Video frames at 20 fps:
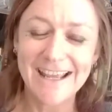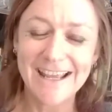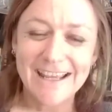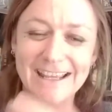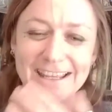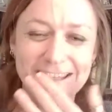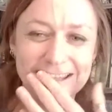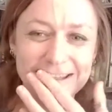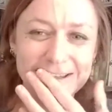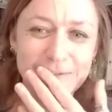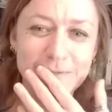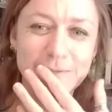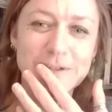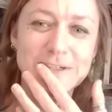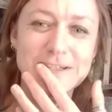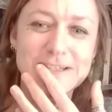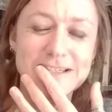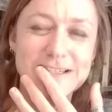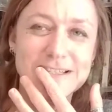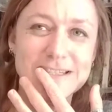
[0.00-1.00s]
He
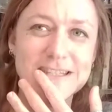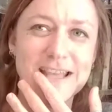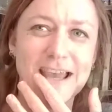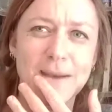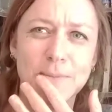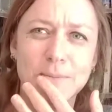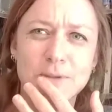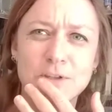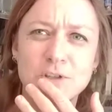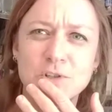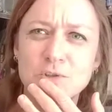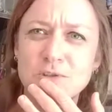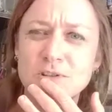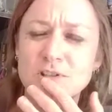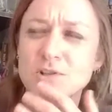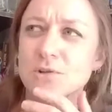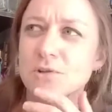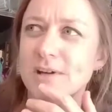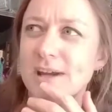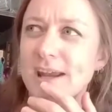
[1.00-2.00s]
was the
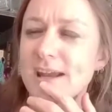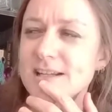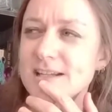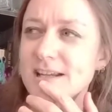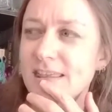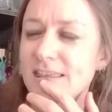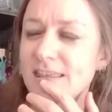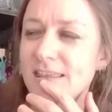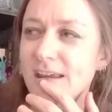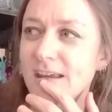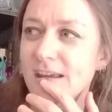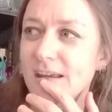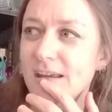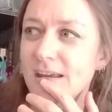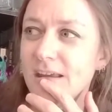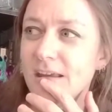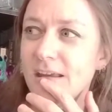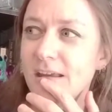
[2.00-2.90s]
Children's Laureate, I think,